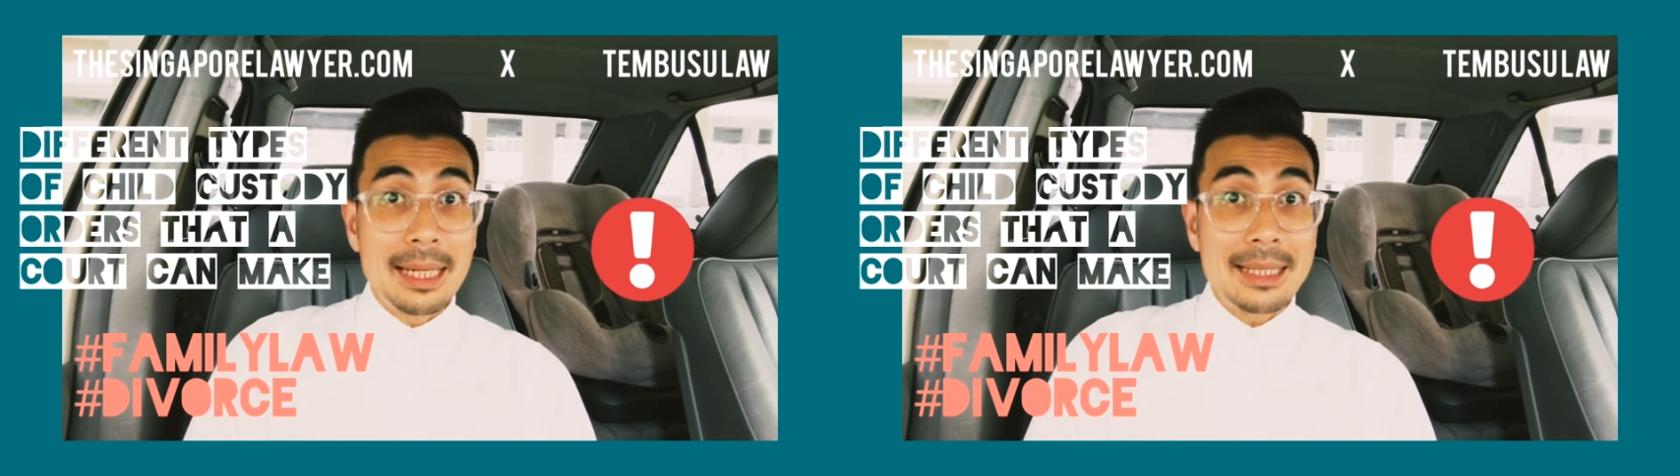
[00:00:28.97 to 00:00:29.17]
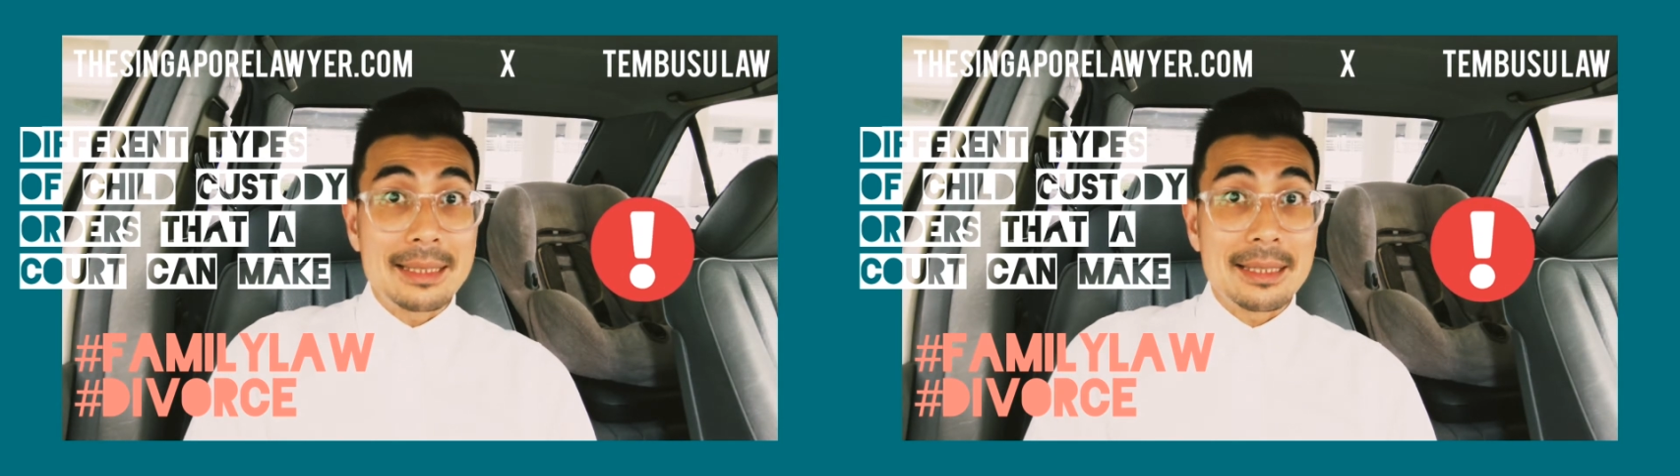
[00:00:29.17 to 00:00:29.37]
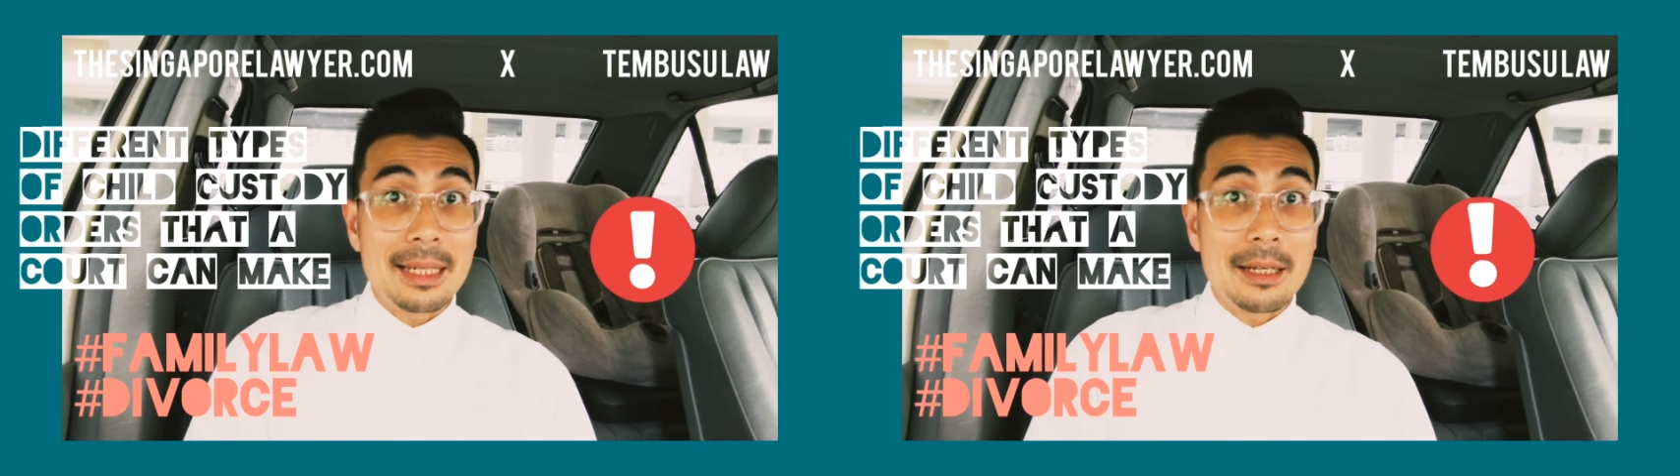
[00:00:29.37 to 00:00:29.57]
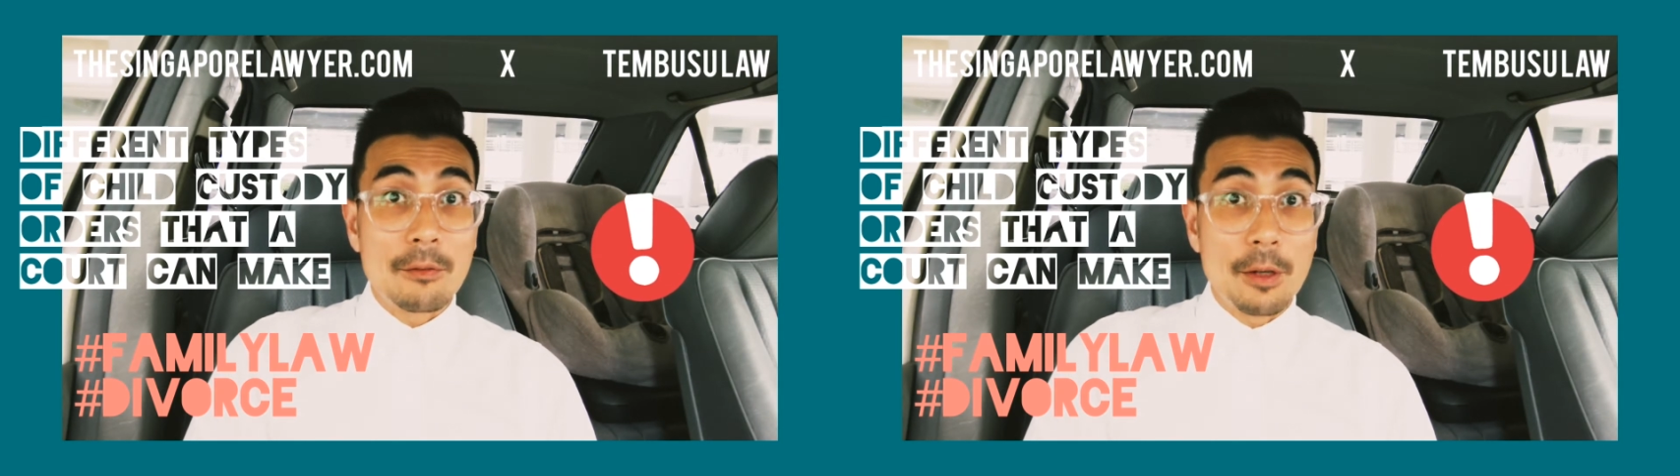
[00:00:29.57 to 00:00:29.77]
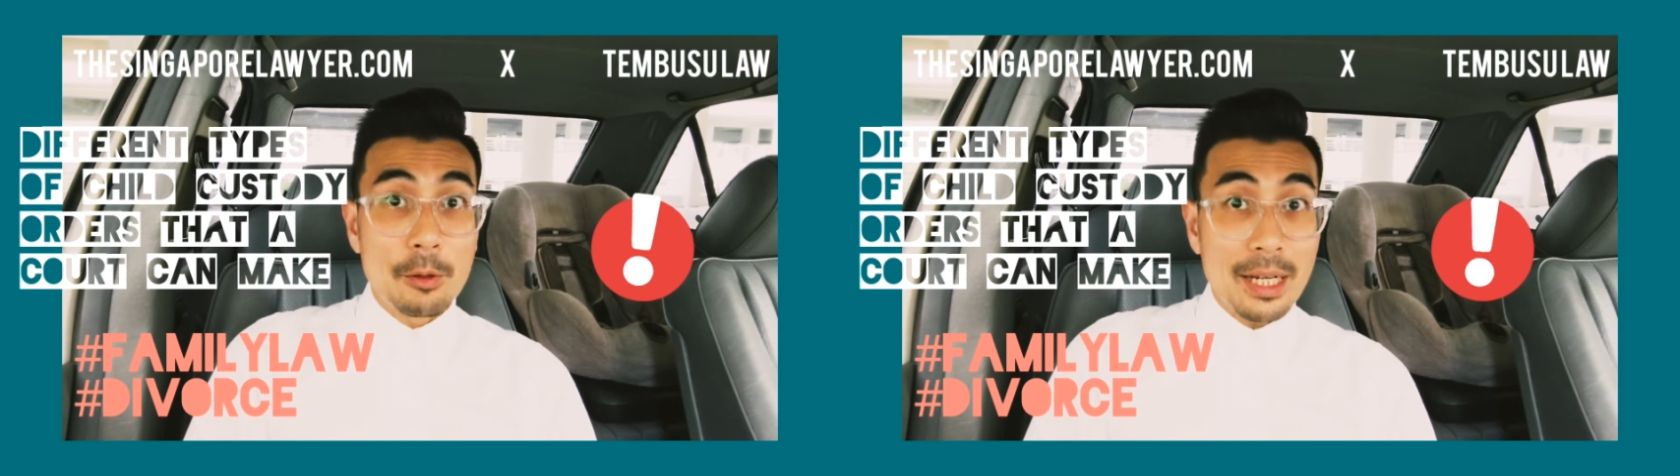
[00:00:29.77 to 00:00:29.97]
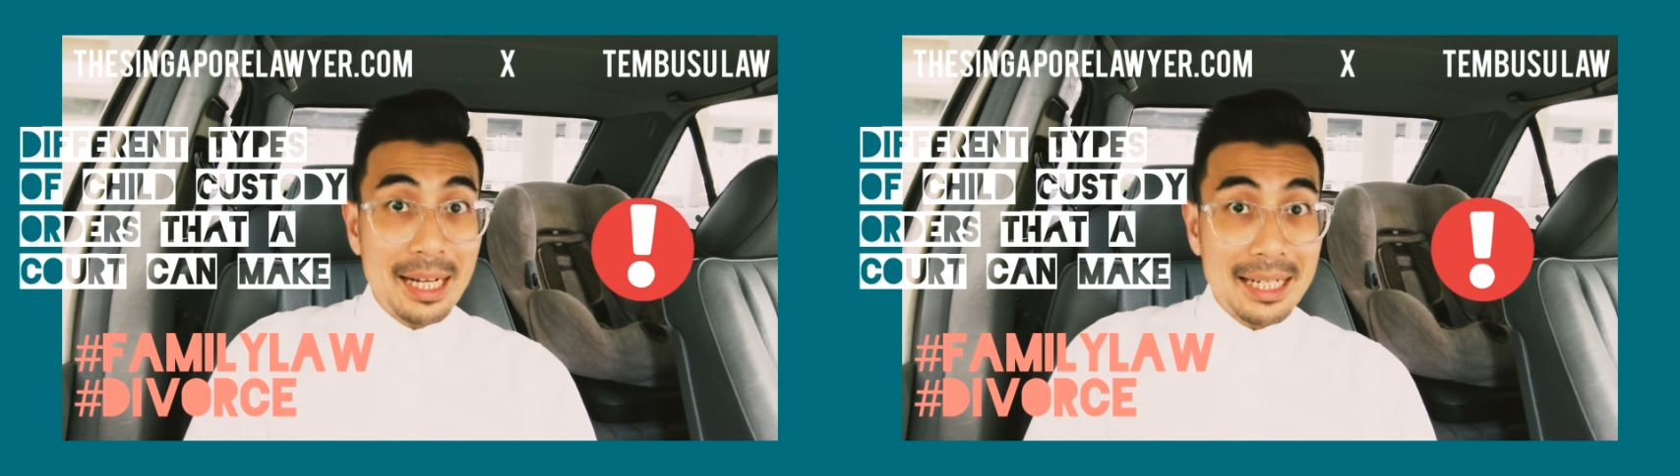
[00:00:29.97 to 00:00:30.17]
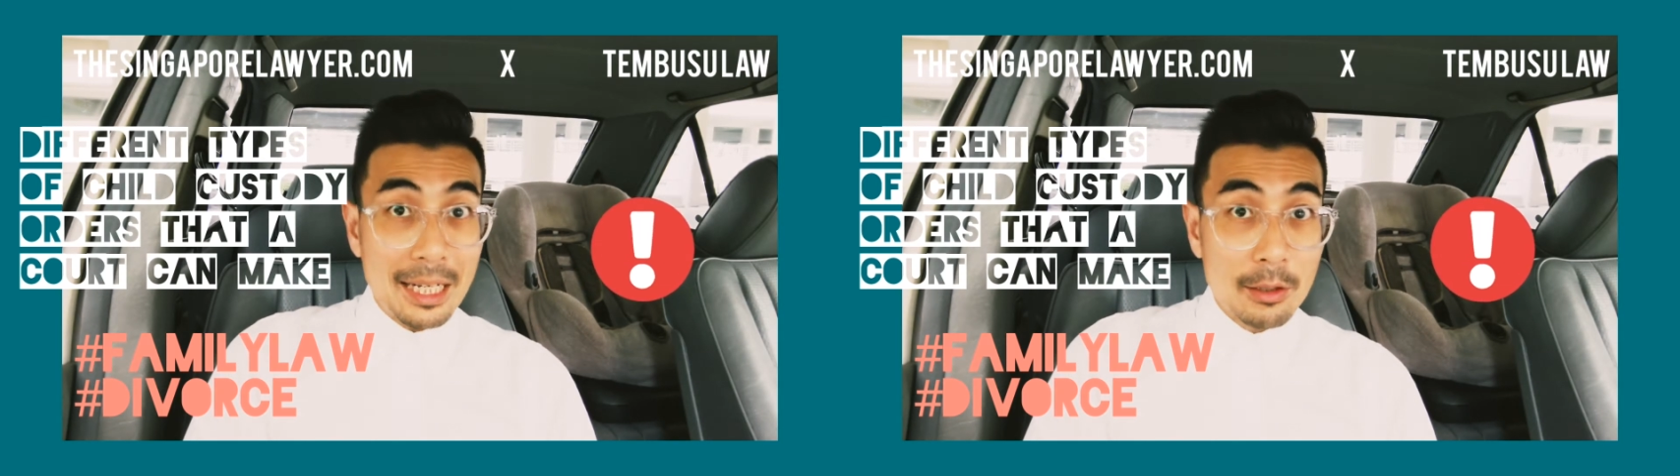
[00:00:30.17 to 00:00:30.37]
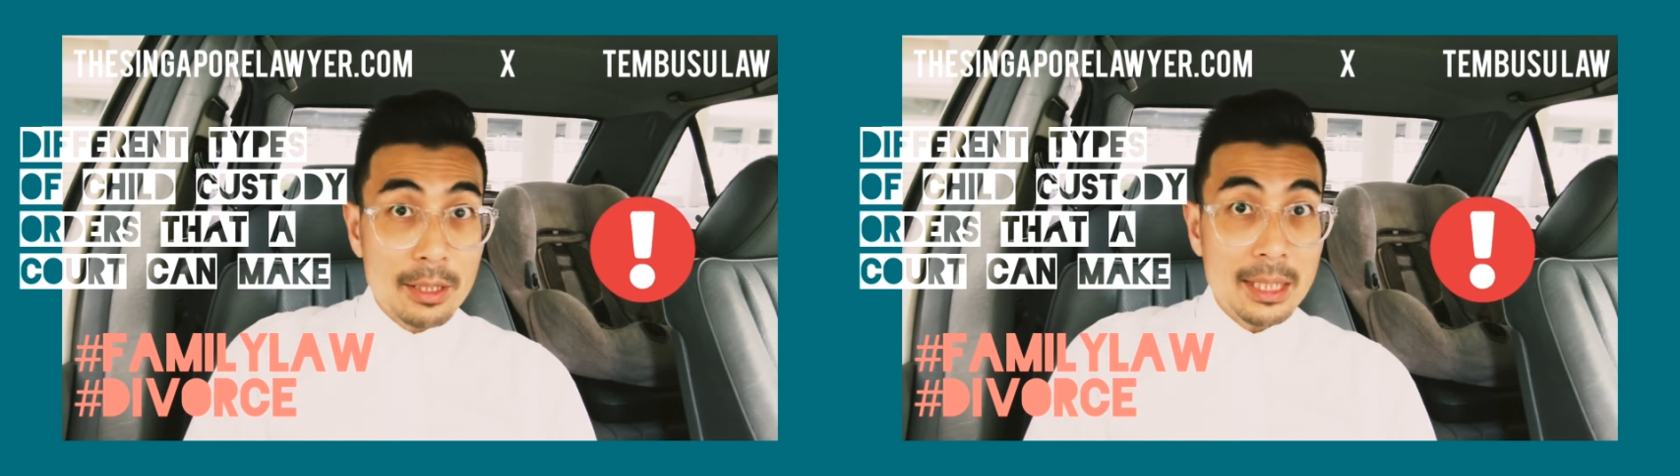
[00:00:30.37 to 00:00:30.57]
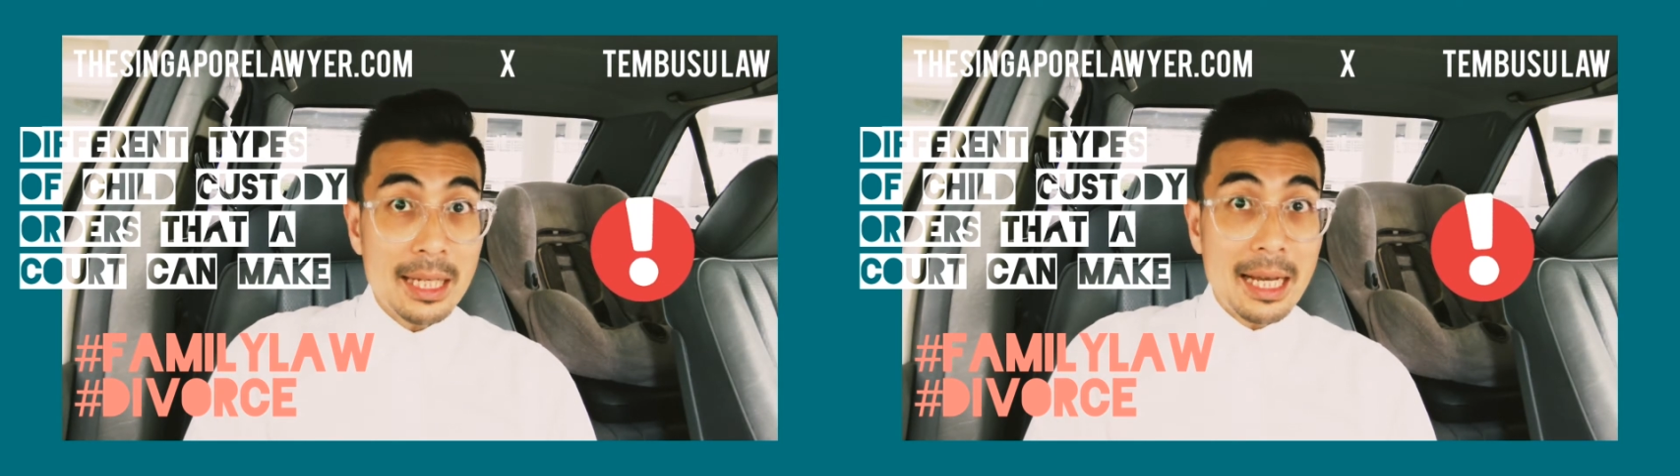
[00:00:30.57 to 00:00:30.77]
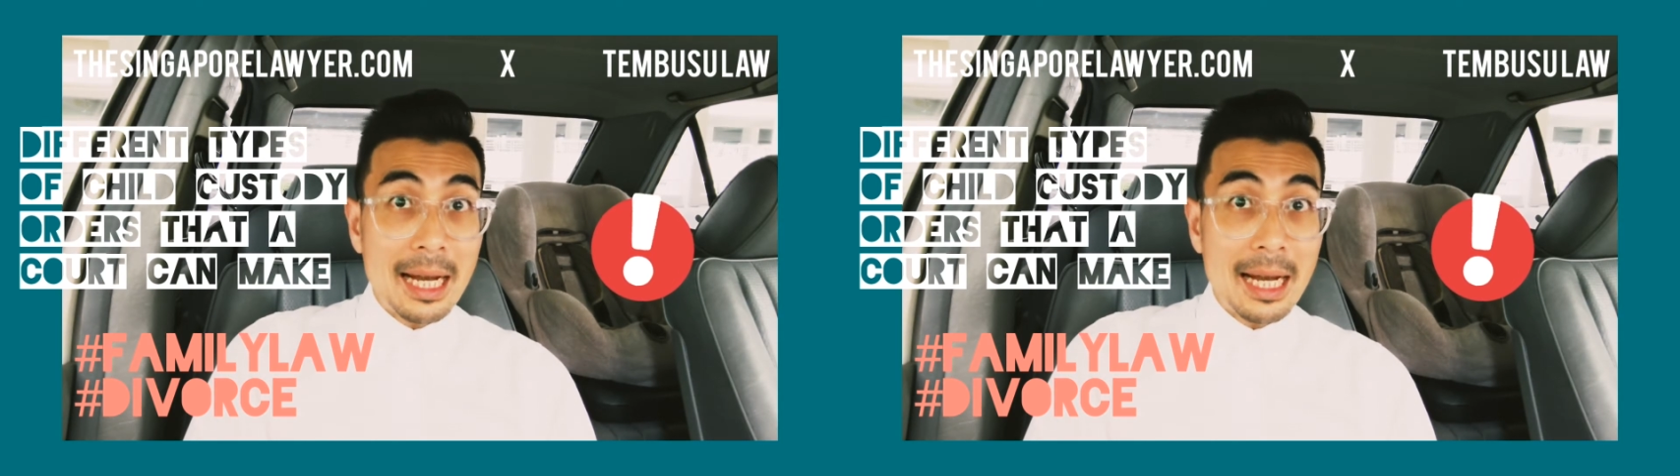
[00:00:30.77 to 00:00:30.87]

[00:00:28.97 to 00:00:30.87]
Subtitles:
is a very unhealthy,